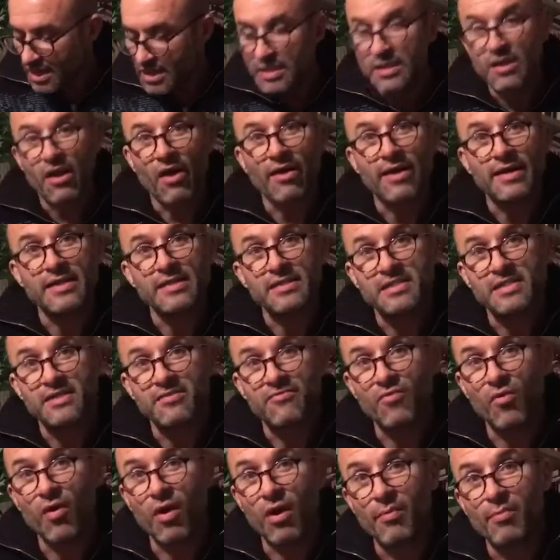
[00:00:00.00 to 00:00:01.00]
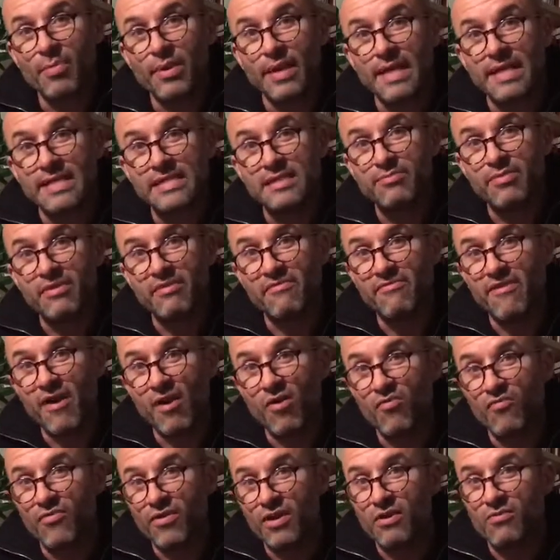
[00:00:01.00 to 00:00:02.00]
lines of what appear to be
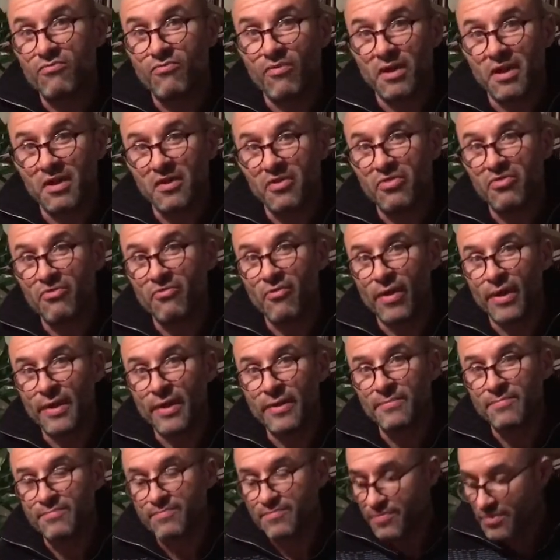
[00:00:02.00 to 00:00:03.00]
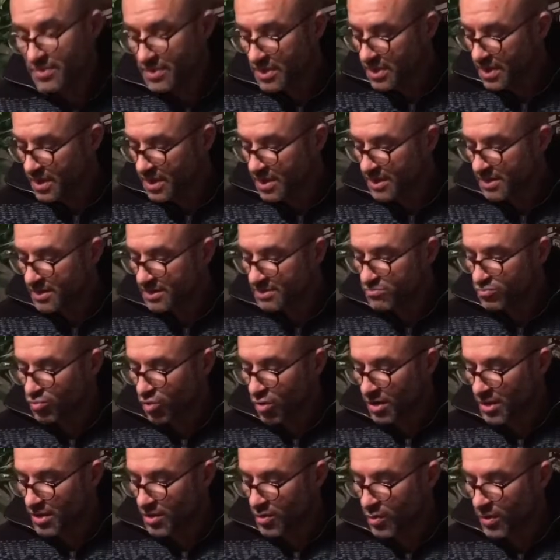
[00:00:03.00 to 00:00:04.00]
velvet running through it.
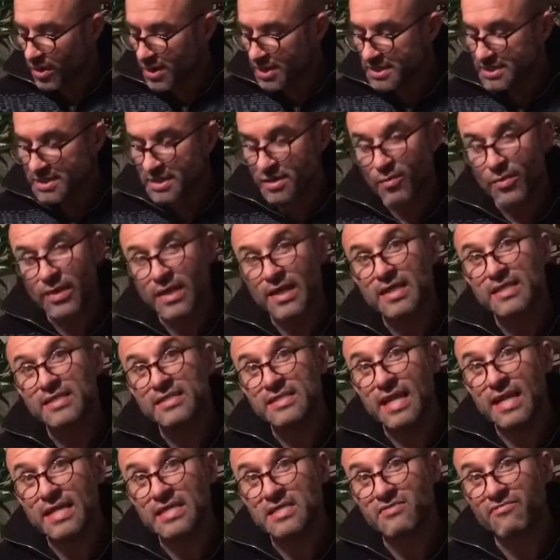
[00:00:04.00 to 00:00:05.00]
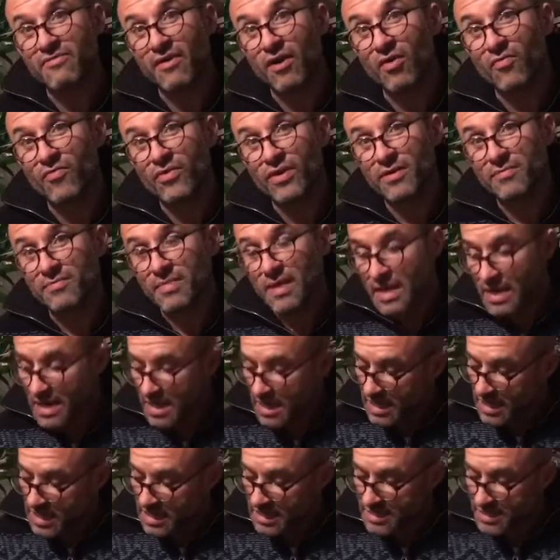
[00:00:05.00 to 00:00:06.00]
One of the ways that we can test velvet
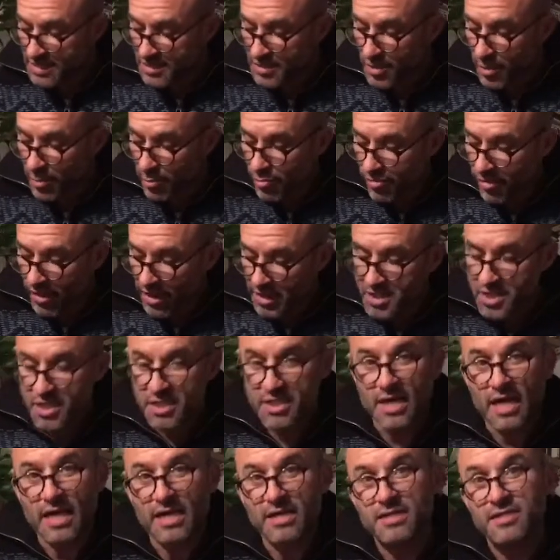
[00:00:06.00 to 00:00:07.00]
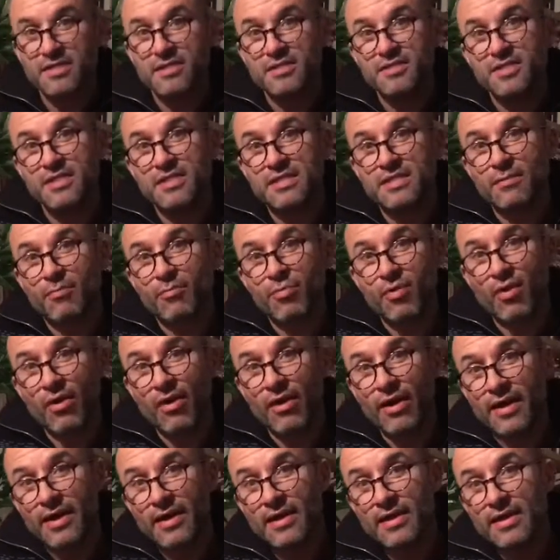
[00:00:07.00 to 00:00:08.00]
is to do a pressure test. Just
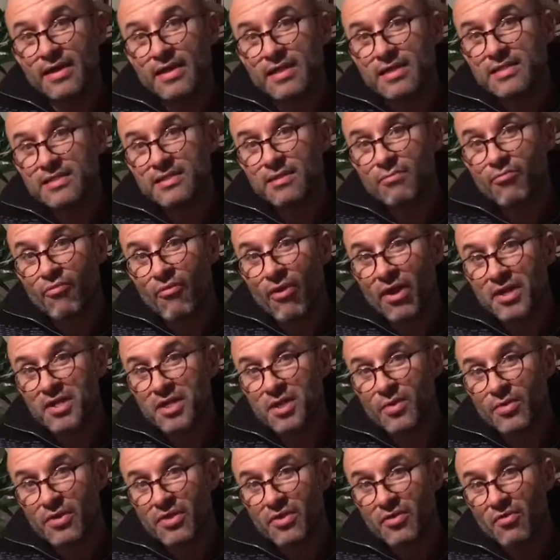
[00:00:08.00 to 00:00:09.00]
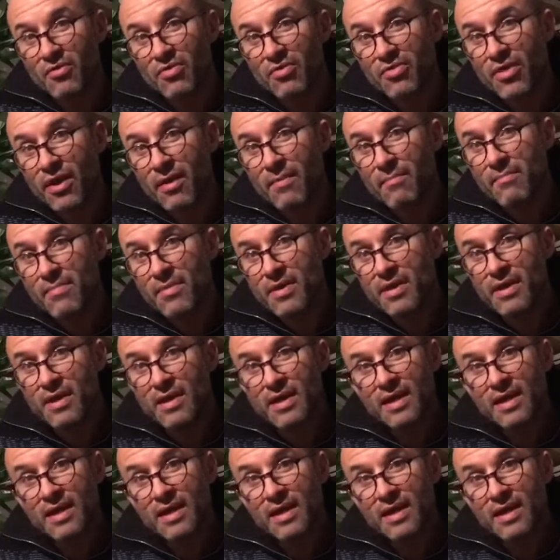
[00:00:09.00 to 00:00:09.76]
apply some pressure with your thumb,